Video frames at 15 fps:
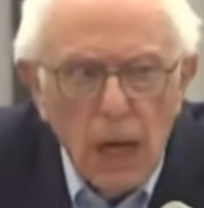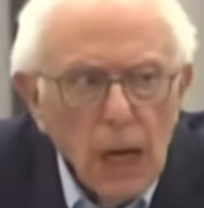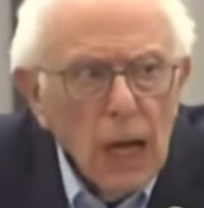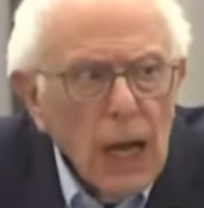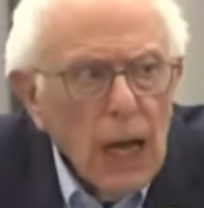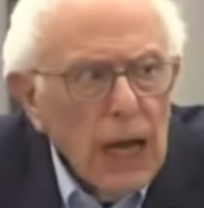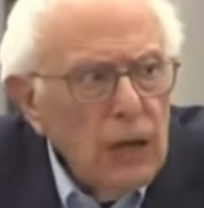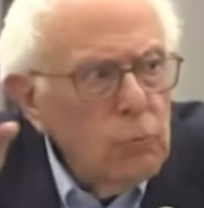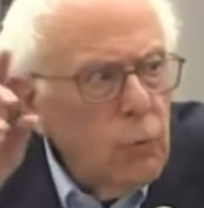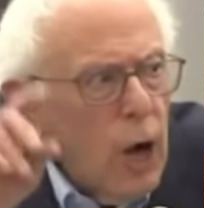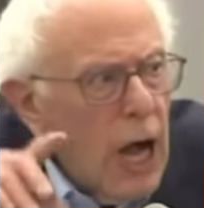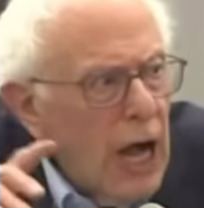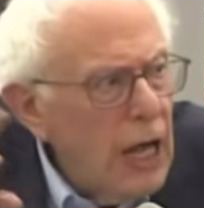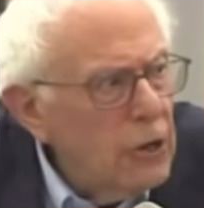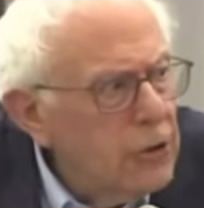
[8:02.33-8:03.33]
And
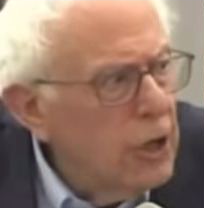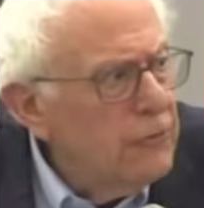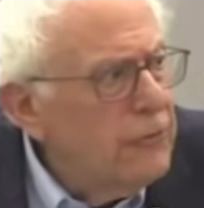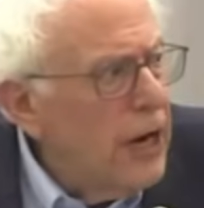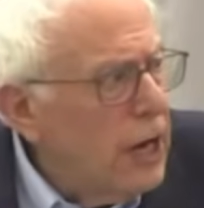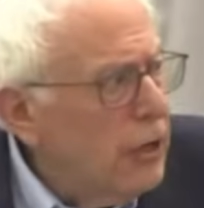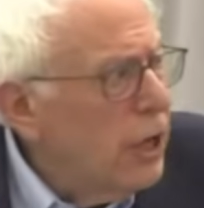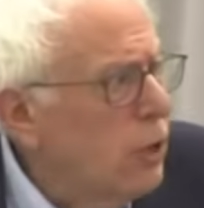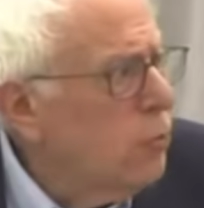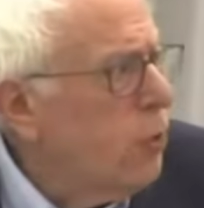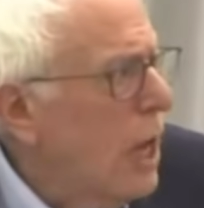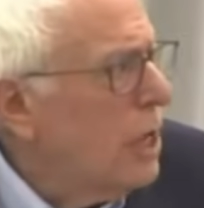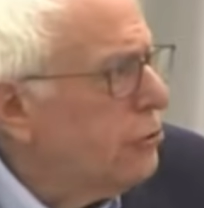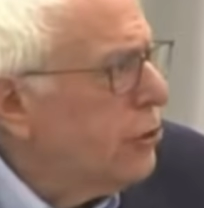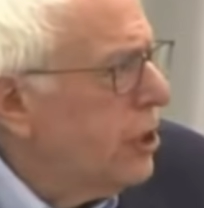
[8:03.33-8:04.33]
while the very
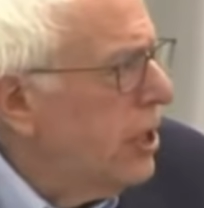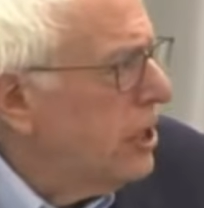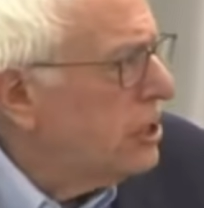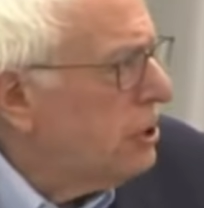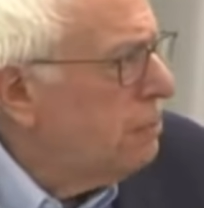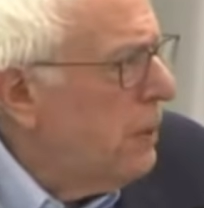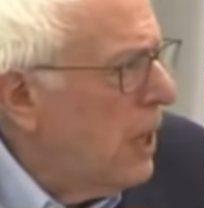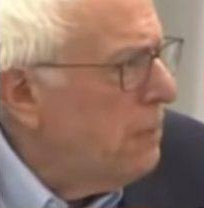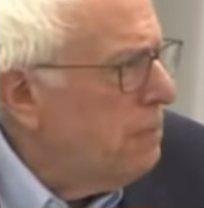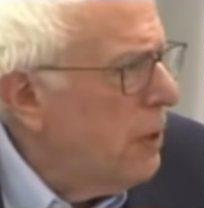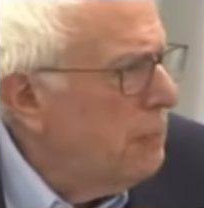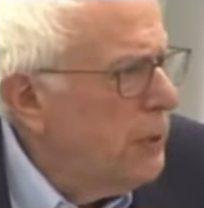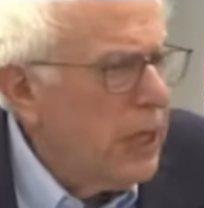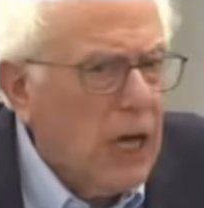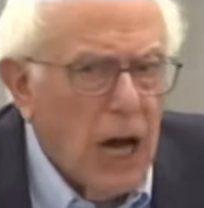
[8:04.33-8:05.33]
wealthiest people
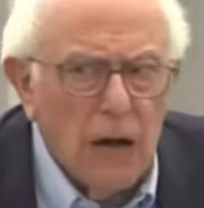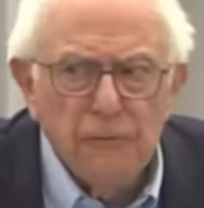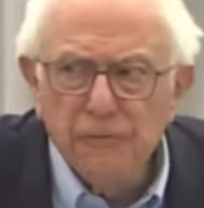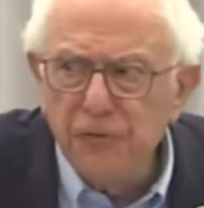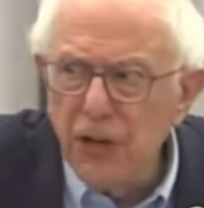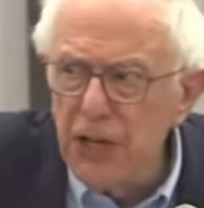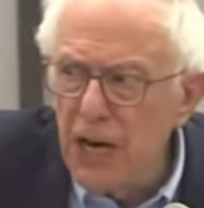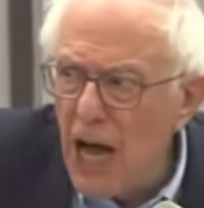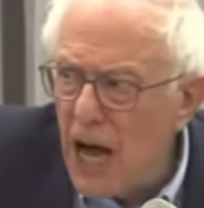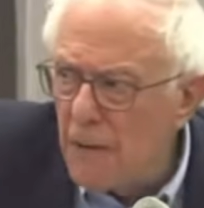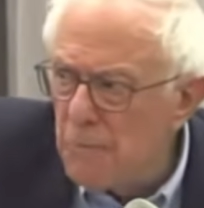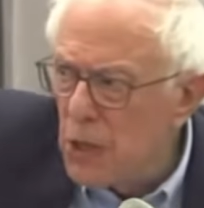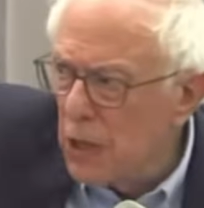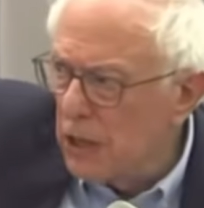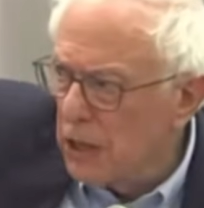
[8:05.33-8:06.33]
become
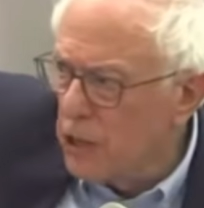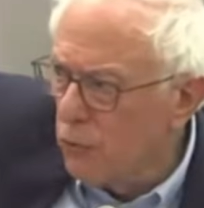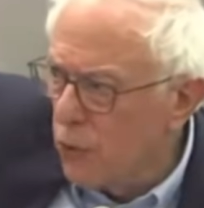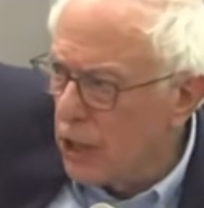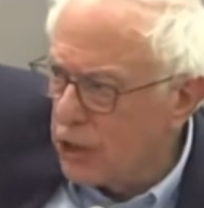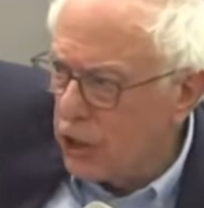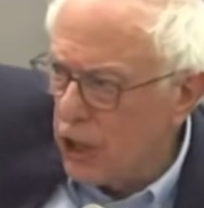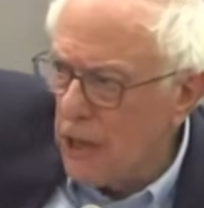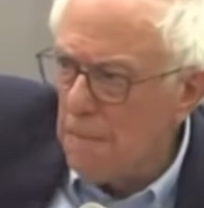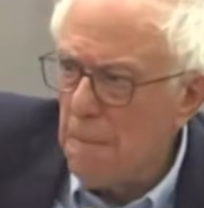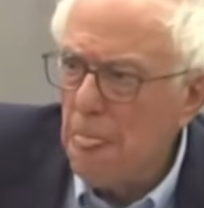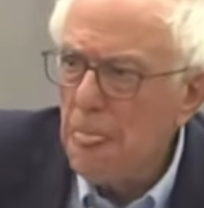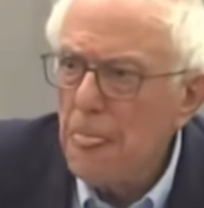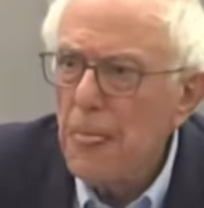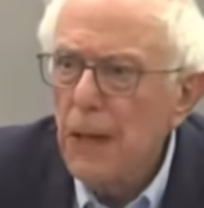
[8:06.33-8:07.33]
phenomenally richer,
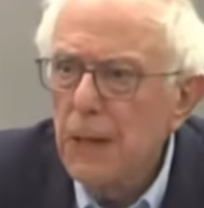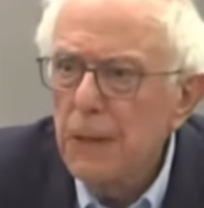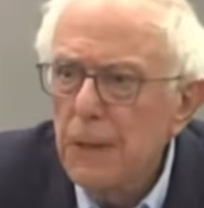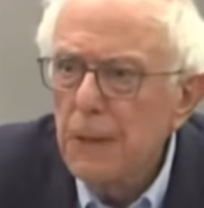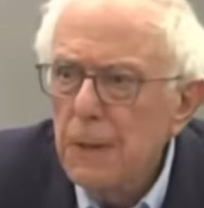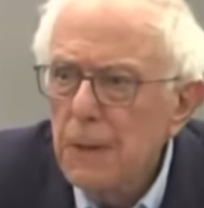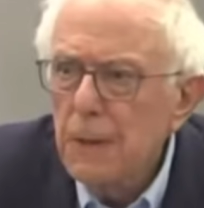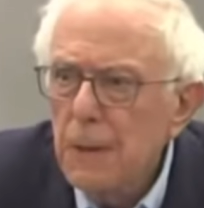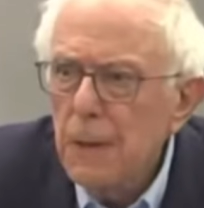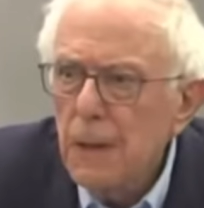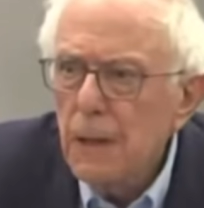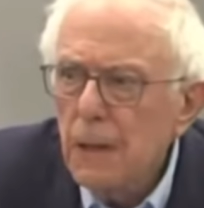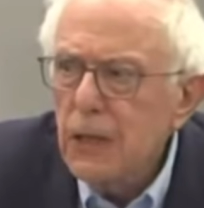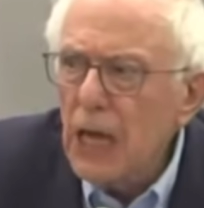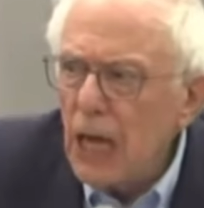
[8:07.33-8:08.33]

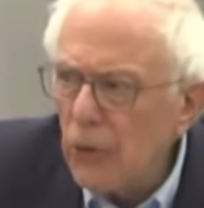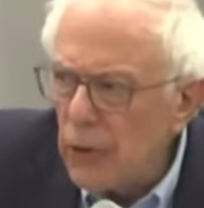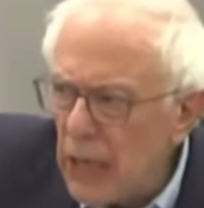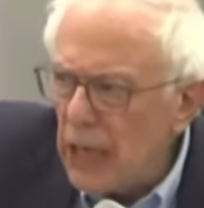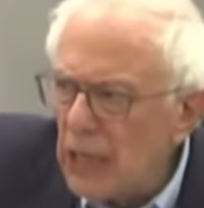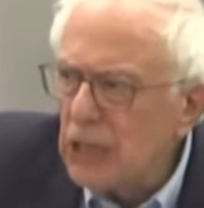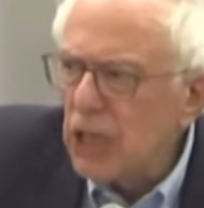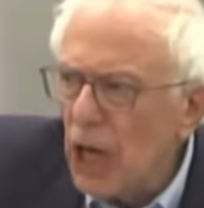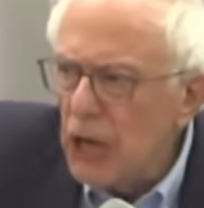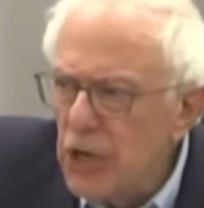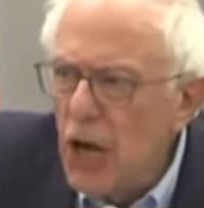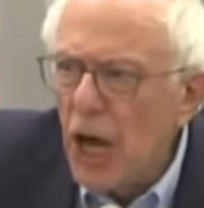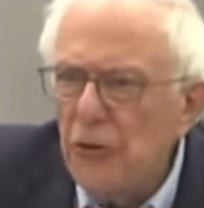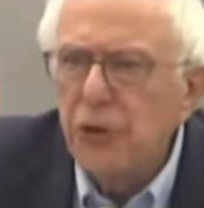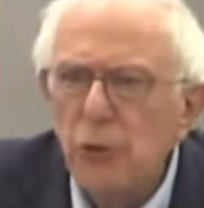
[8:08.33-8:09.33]
there is
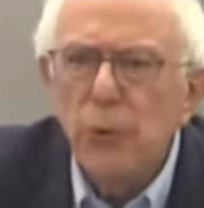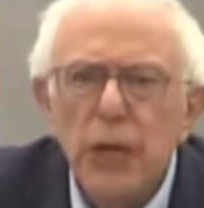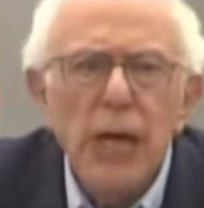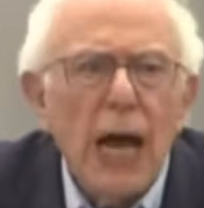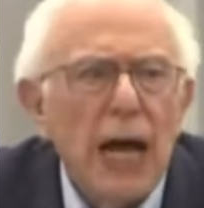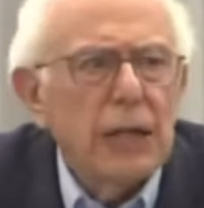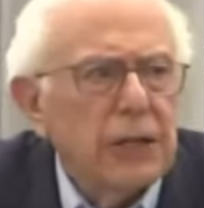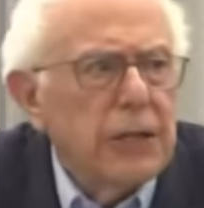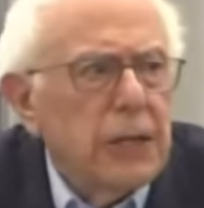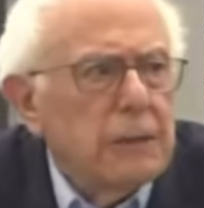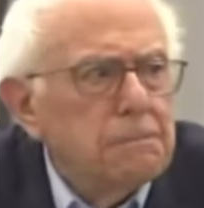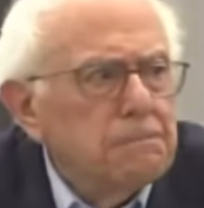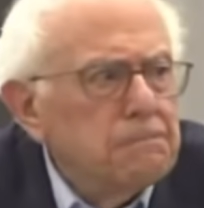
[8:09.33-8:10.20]
another reality.